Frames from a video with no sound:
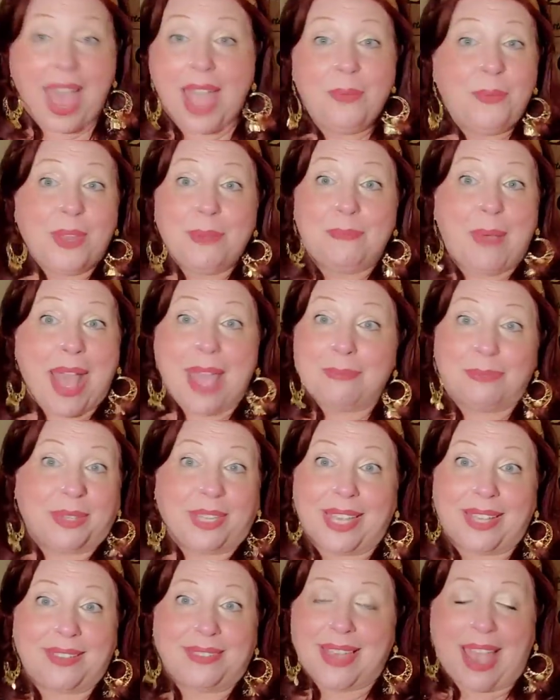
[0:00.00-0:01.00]
I would buy
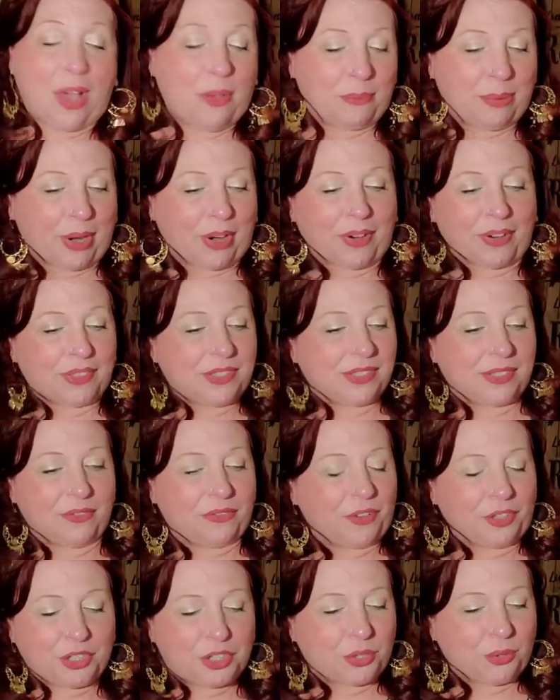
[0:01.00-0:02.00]
blinged out birds
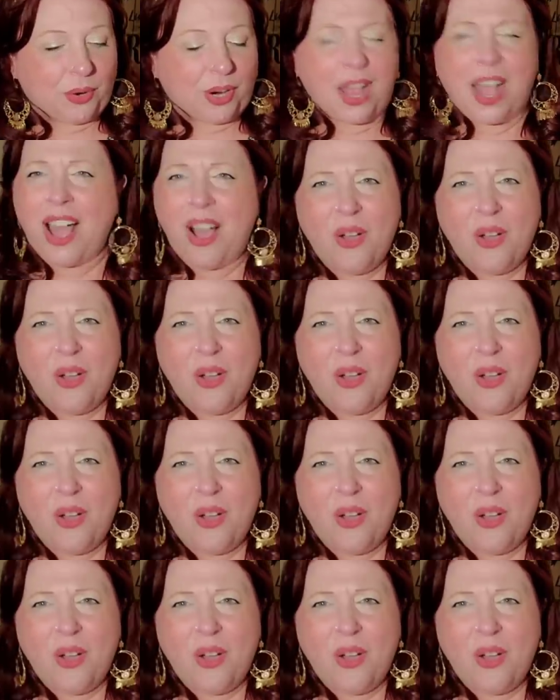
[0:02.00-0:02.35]
for sure.